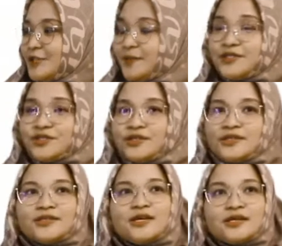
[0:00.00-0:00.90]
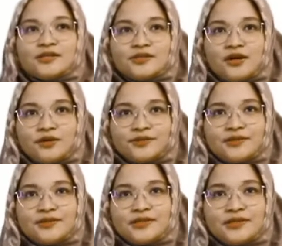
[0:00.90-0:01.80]
picture
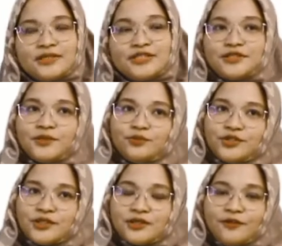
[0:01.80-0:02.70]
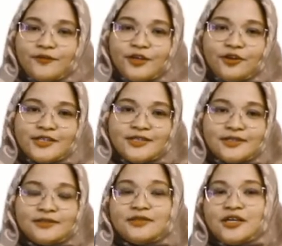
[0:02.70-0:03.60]
shows the distribution of
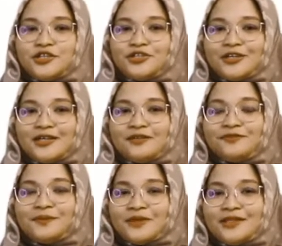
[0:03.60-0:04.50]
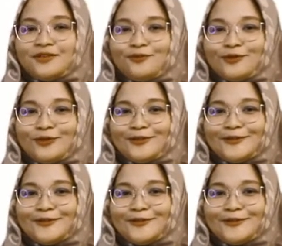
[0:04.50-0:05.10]
Indonesian traditional fermented food.